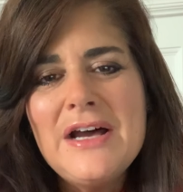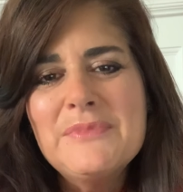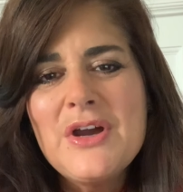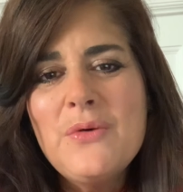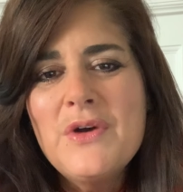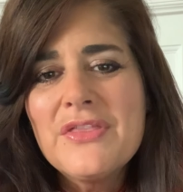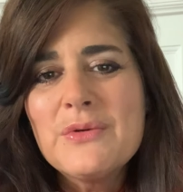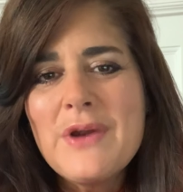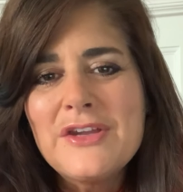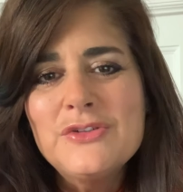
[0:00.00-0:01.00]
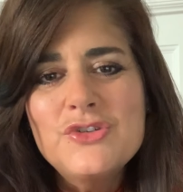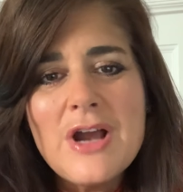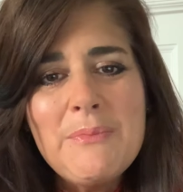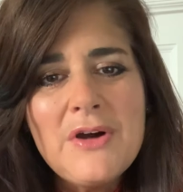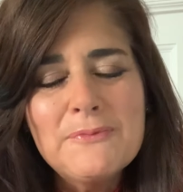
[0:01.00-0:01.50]
go with the regular
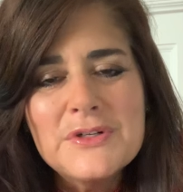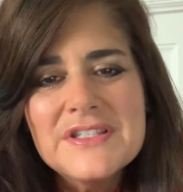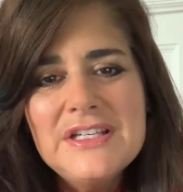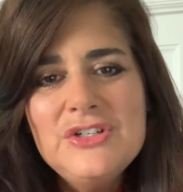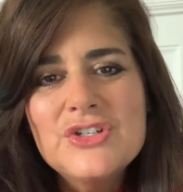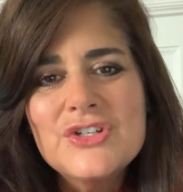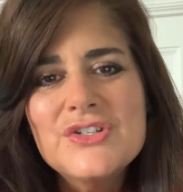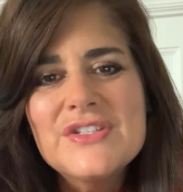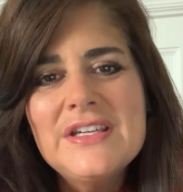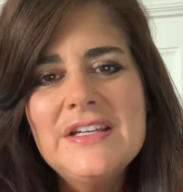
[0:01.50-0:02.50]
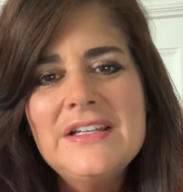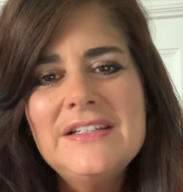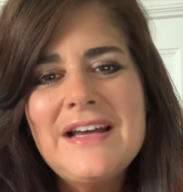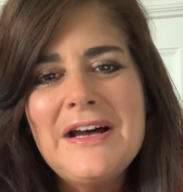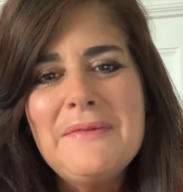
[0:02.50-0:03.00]
drop-off procedures
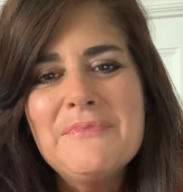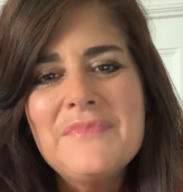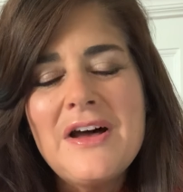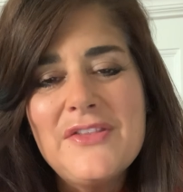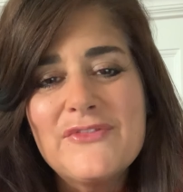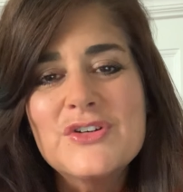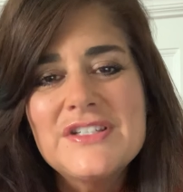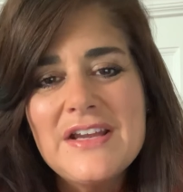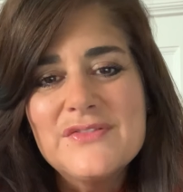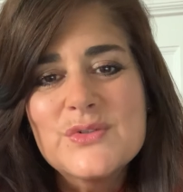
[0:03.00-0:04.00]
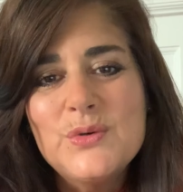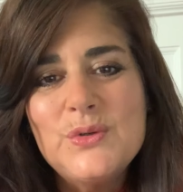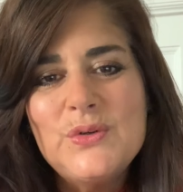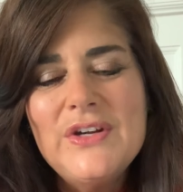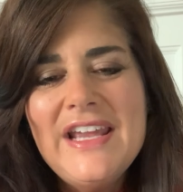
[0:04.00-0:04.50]
on the first day of
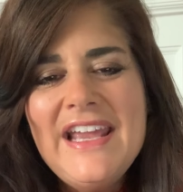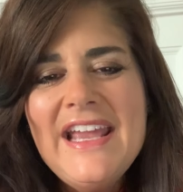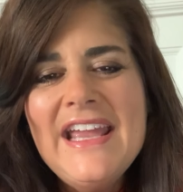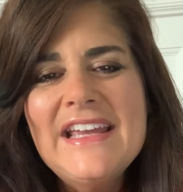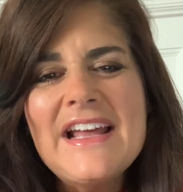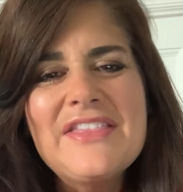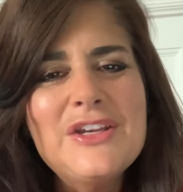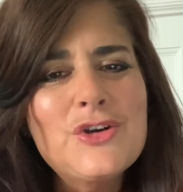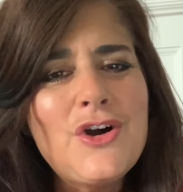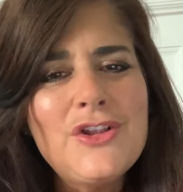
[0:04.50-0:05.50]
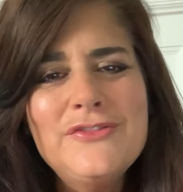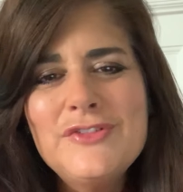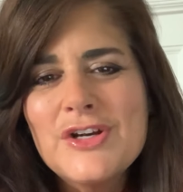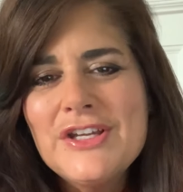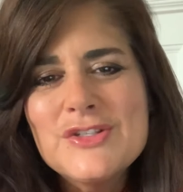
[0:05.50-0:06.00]
school. And I think all of
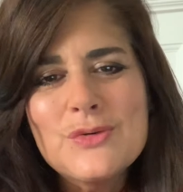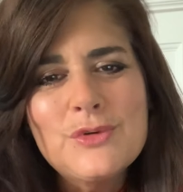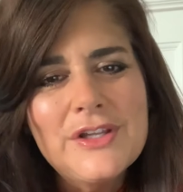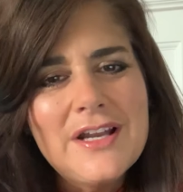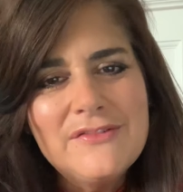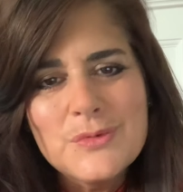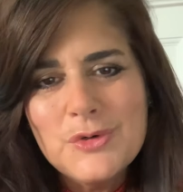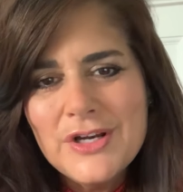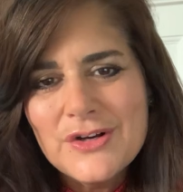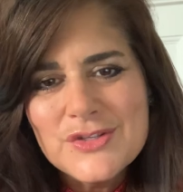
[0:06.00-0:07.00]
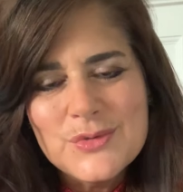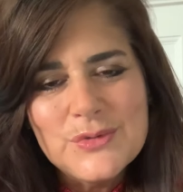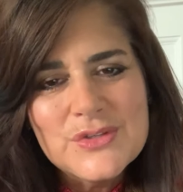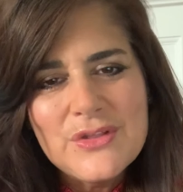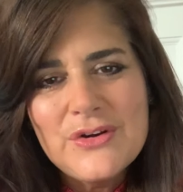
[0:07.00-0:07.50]
your kids are really comfortable here at school,
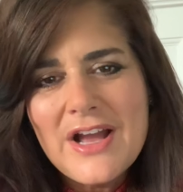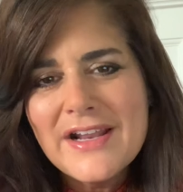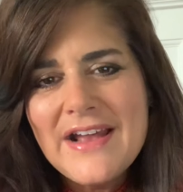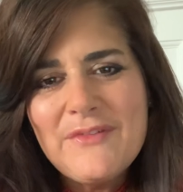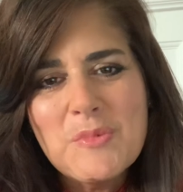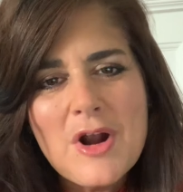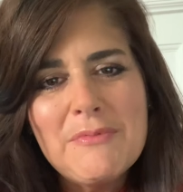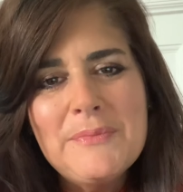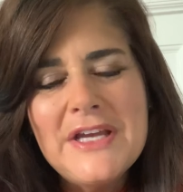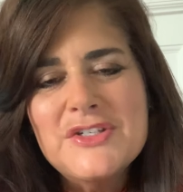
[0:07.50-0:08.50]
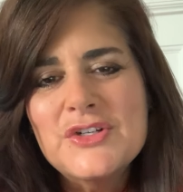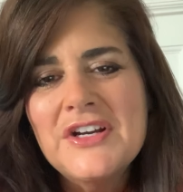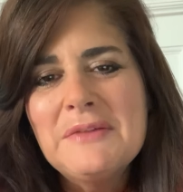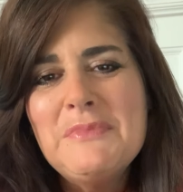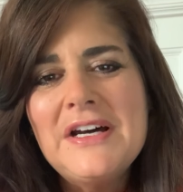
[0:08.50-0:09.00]
so they're not going to have a problem
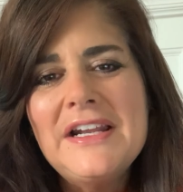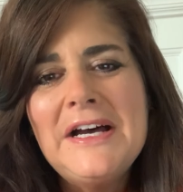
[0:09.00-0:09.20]
entering. But